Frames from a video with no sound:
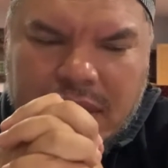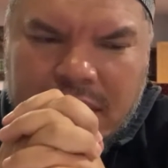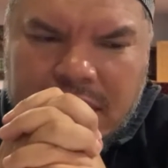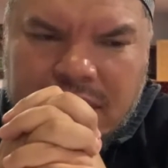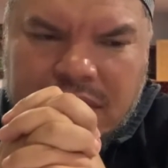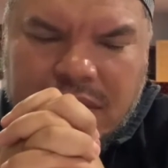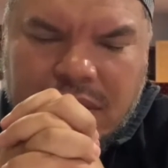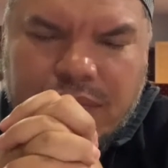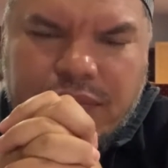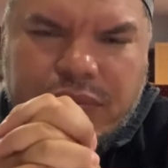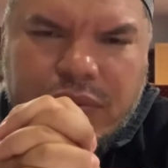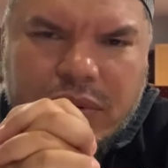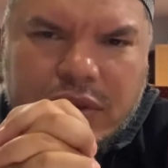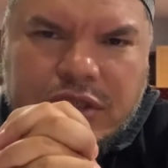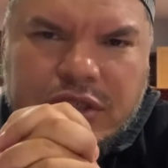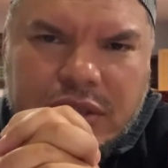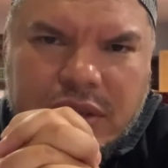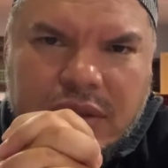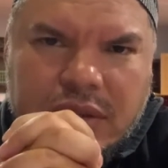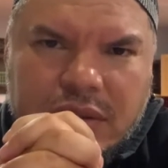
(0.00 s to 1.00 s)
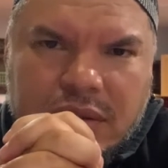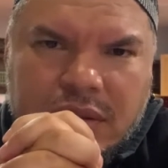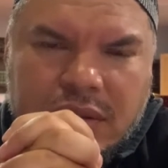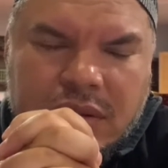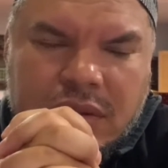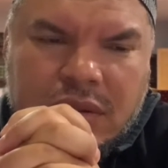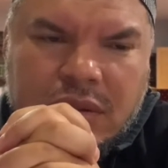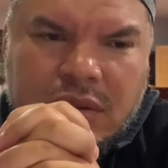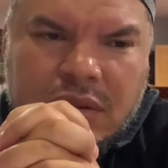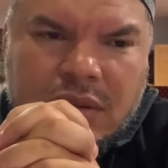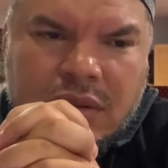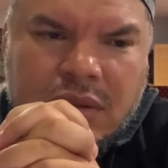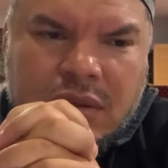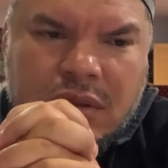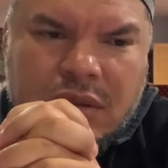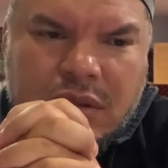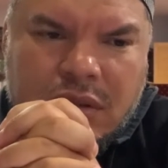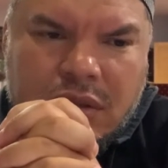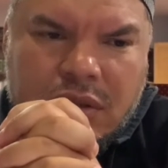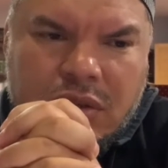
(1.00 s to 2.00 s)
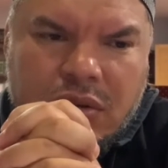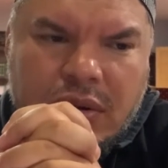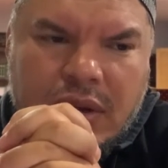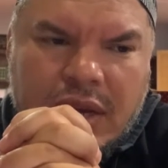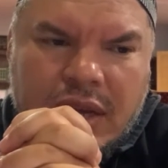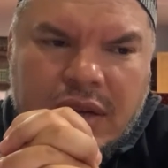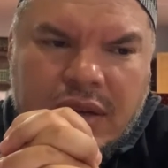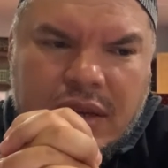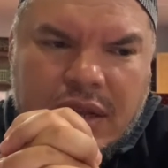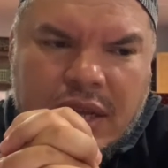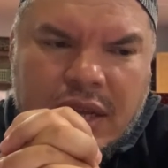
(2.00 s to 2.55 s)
and it's unfortunate. And